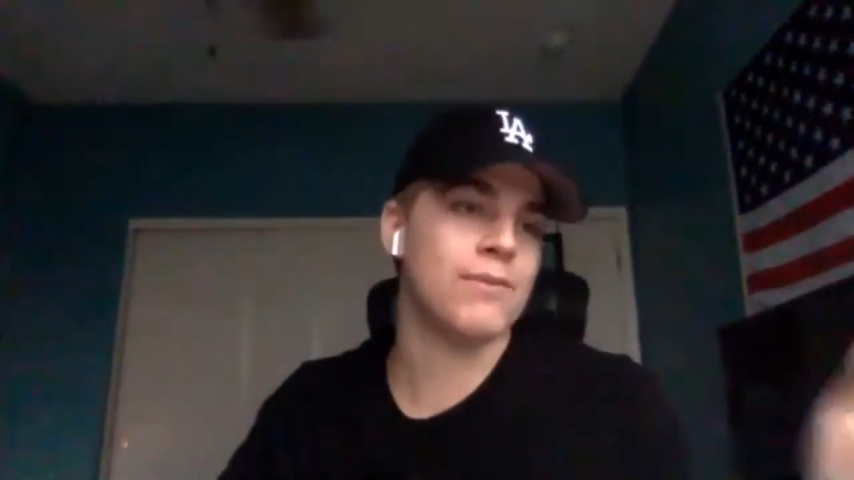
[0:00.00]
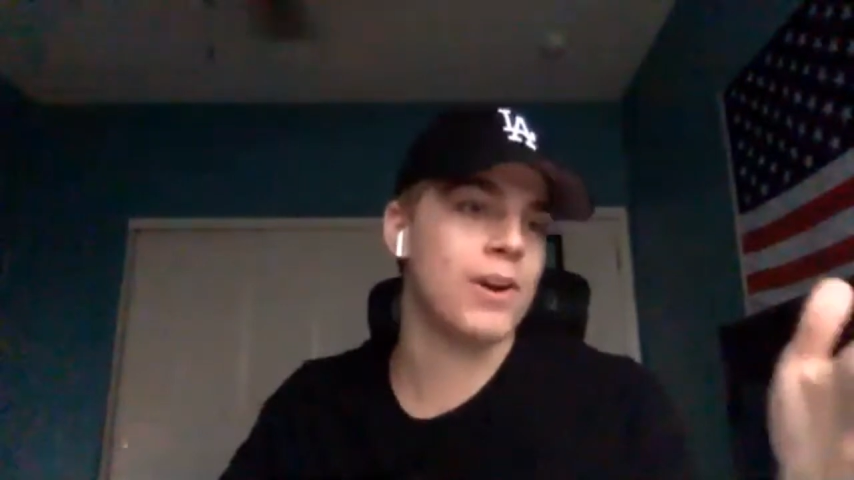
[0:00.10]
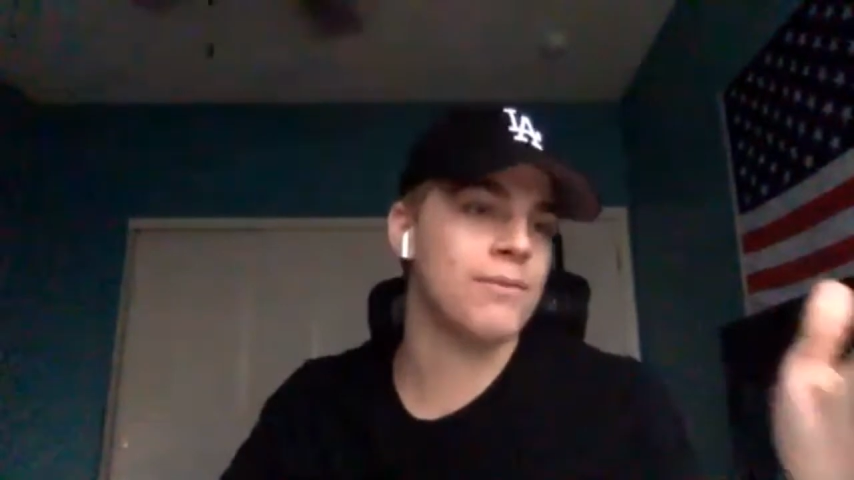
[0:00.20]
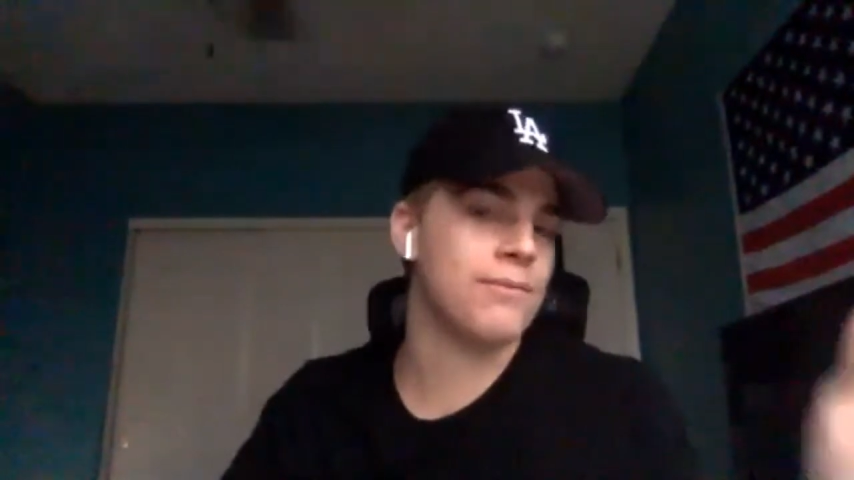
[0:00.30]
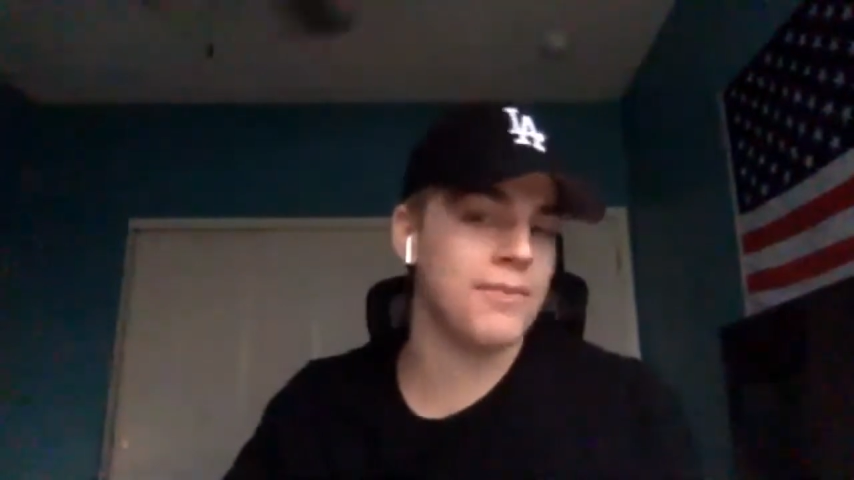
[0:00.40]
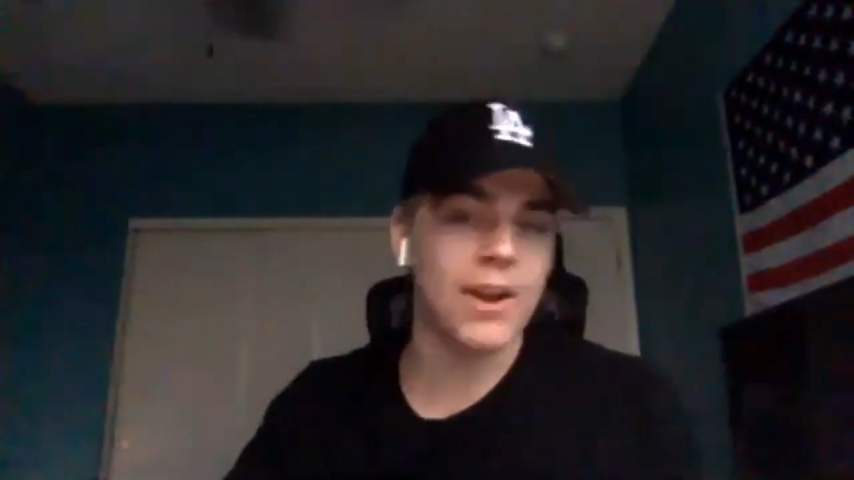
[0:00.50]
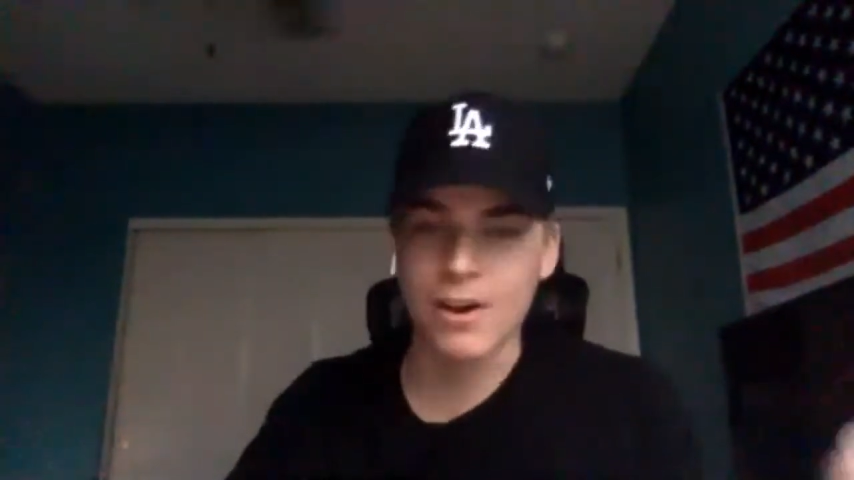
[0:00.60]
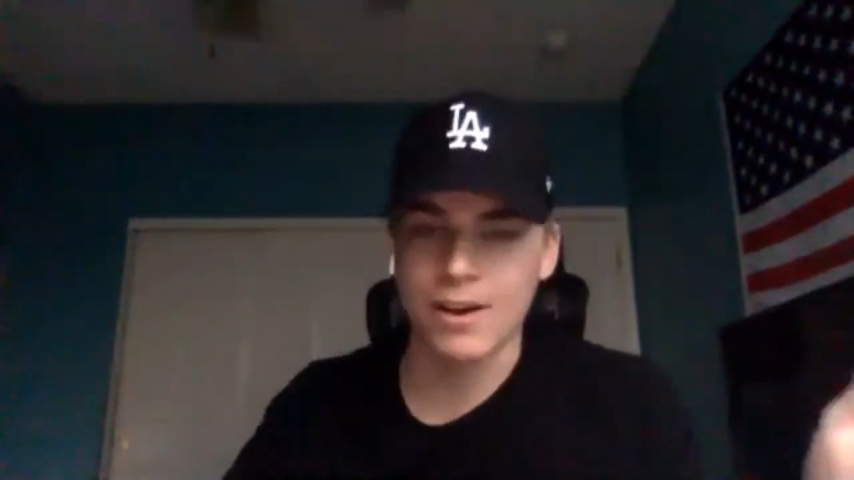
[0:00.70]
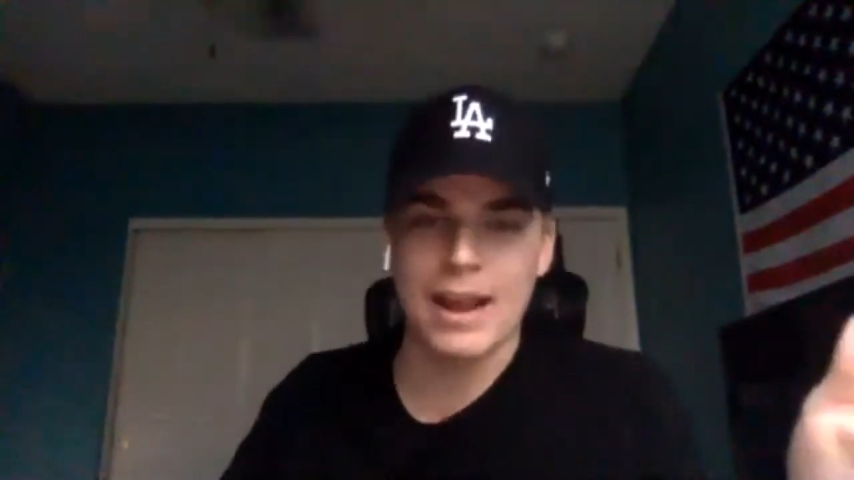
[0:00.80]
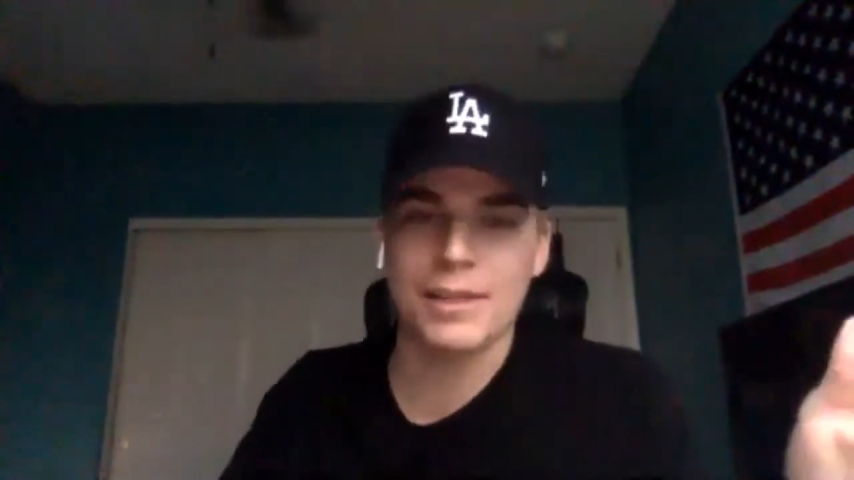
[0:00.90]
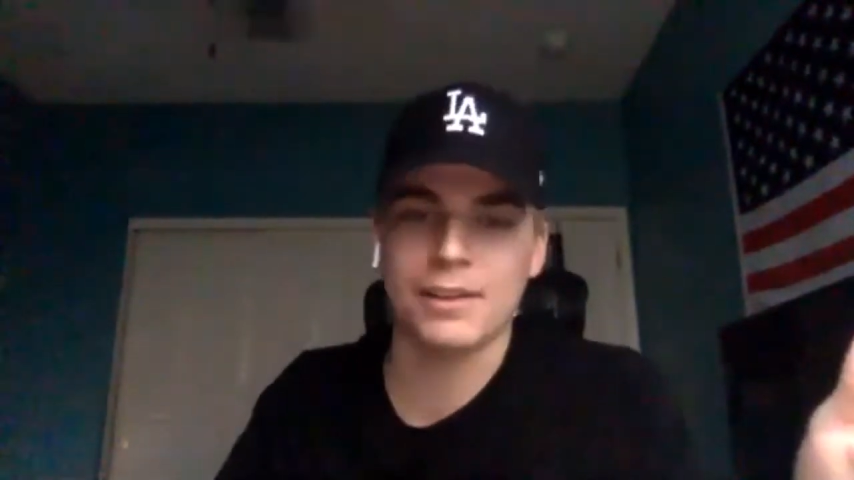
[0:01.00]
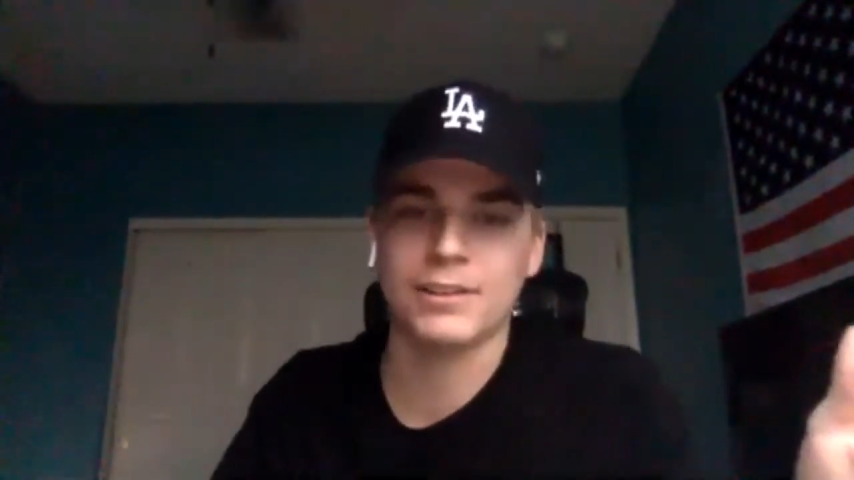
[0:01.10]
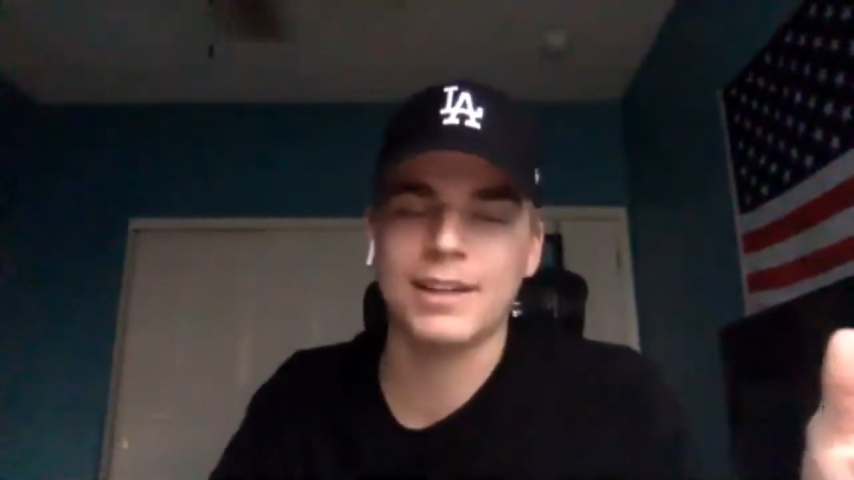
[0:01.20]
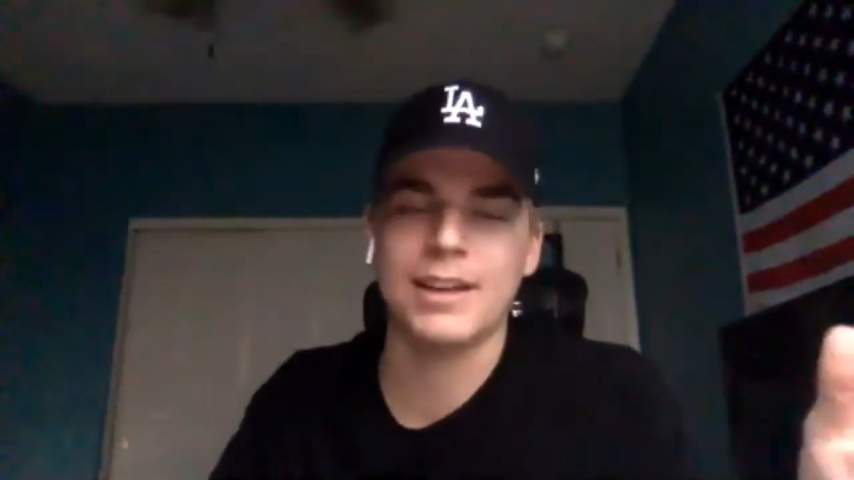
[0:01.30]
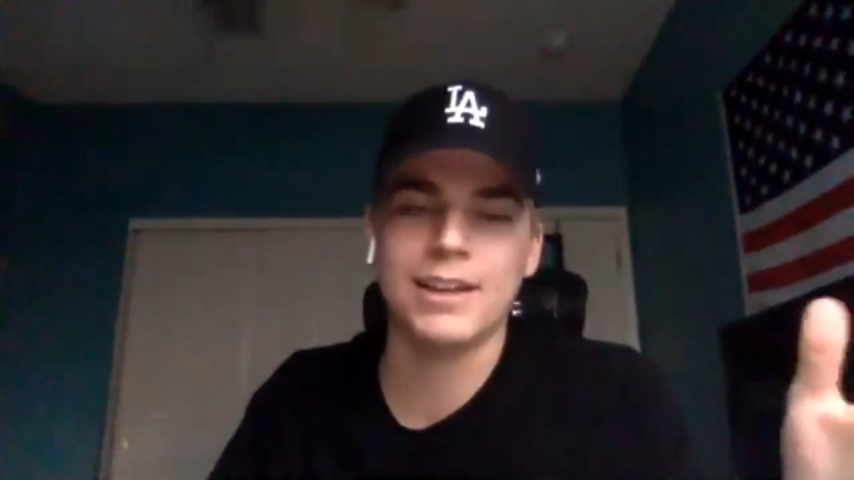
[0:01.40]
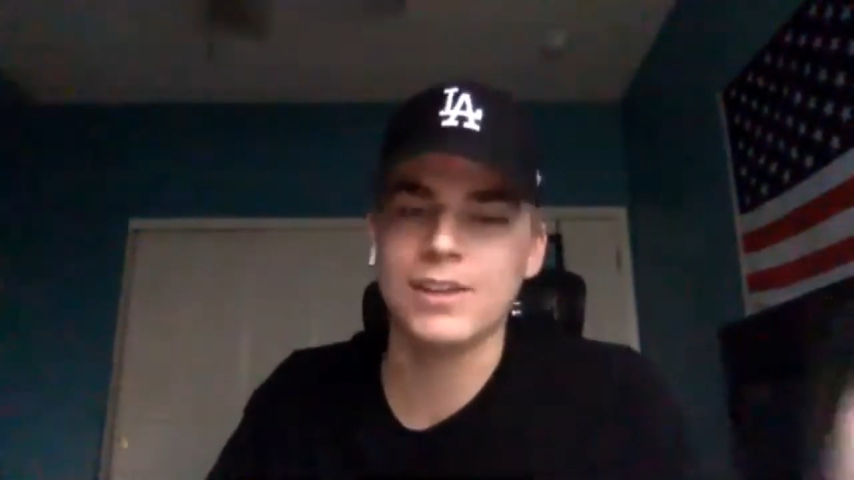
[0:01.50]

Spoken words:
very, very unethically,